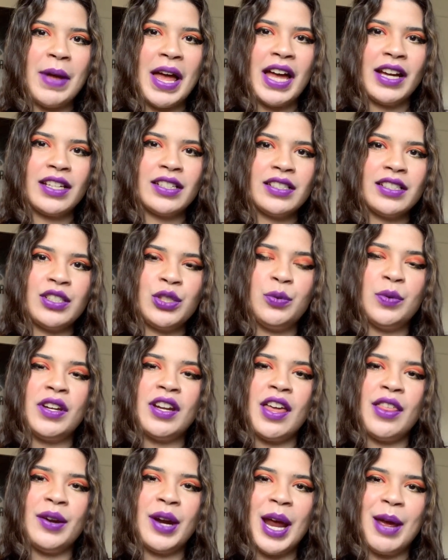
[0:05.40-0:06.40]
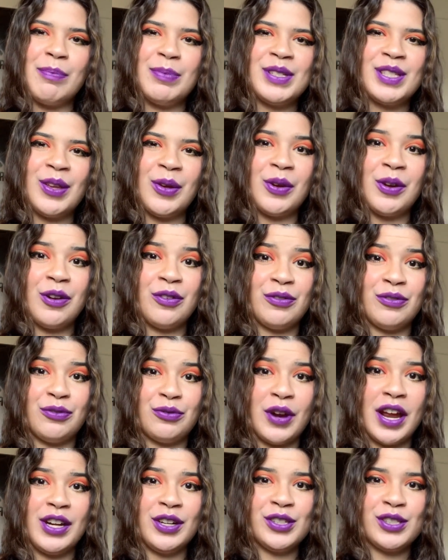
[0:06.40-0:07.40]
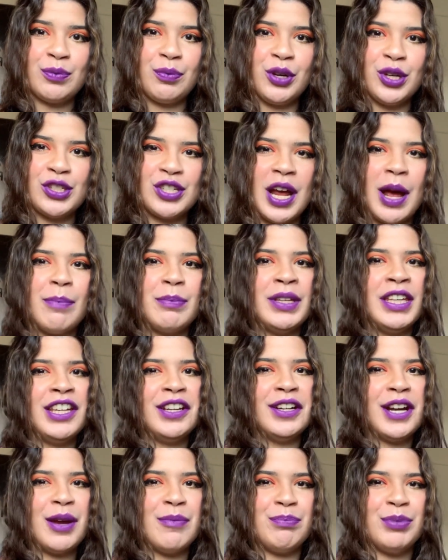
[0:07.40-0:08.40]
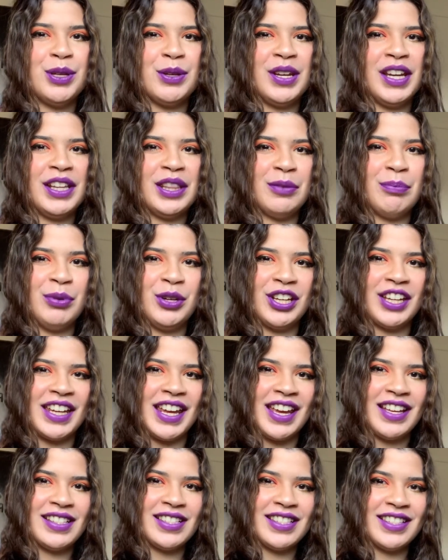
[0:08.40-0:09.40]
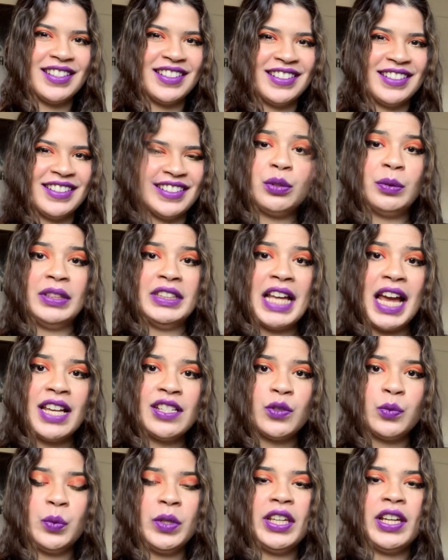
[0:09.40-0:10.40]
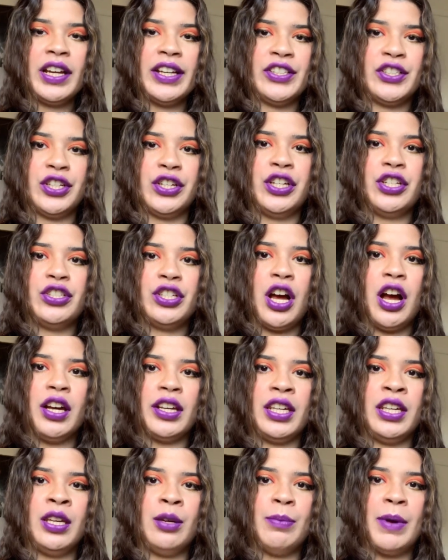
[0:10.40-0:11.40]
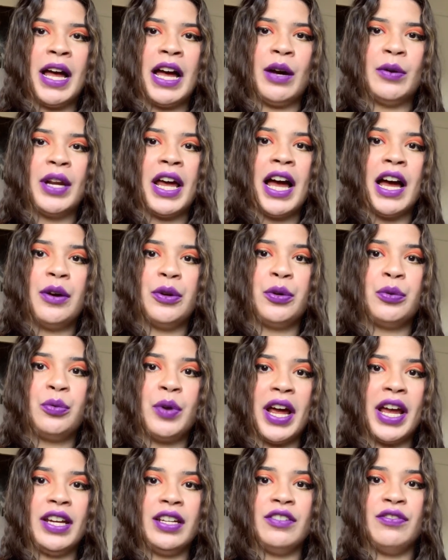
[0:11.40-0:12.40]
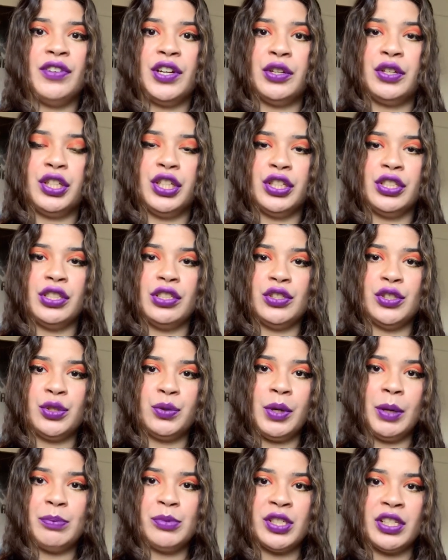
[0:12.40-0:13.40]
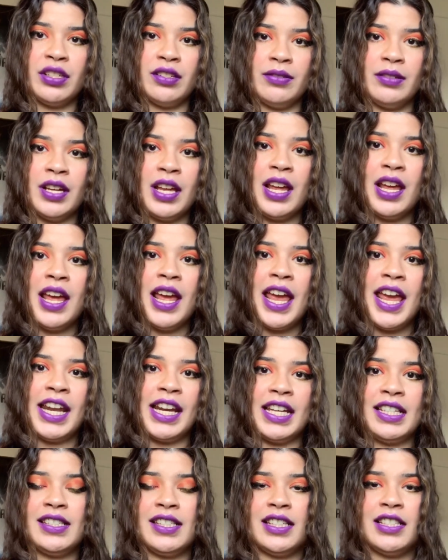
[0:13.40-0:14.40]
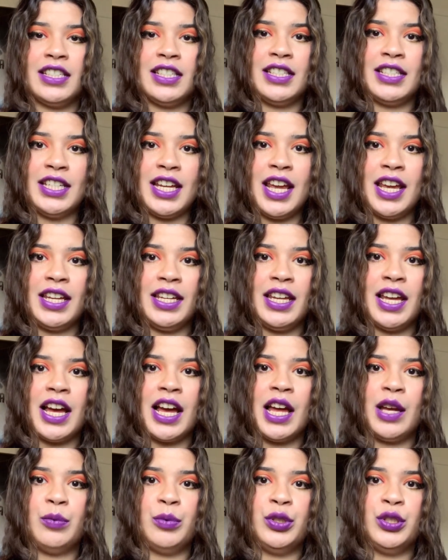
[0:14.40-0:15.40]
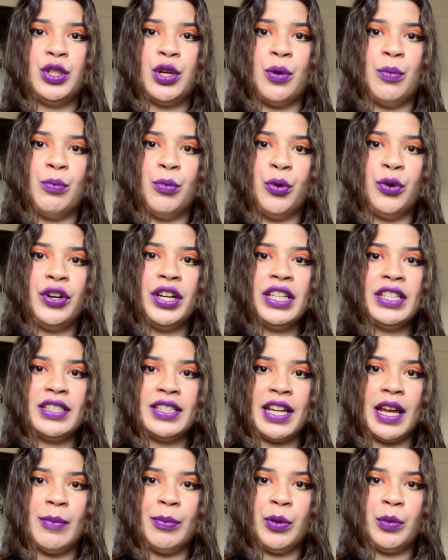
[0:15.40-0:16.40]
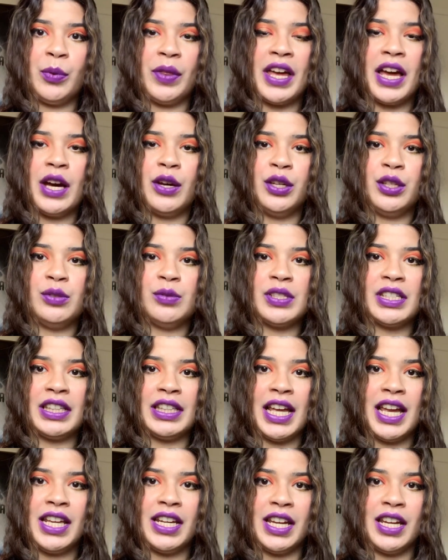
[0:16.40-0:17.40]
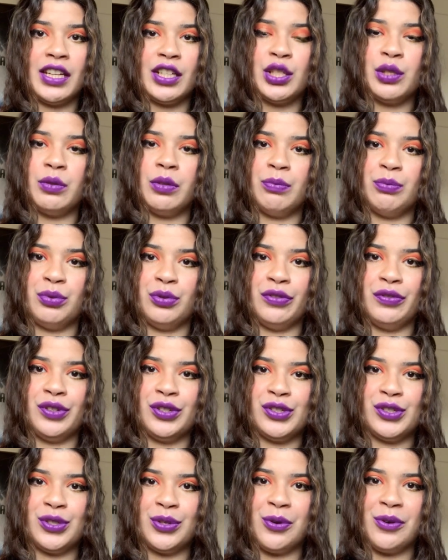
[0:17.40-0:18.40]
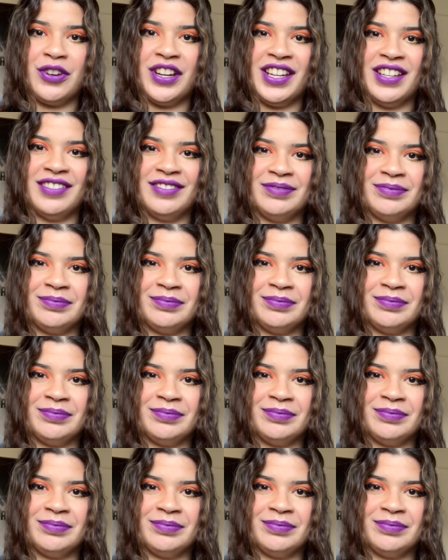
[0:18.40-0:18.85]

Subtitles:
back to another episode of Writer's Workshop here at Beauty in the Bookcase. So last week I started talking about how to write very good description, and I said today I would go more in depth with how to use lighting to improve your story.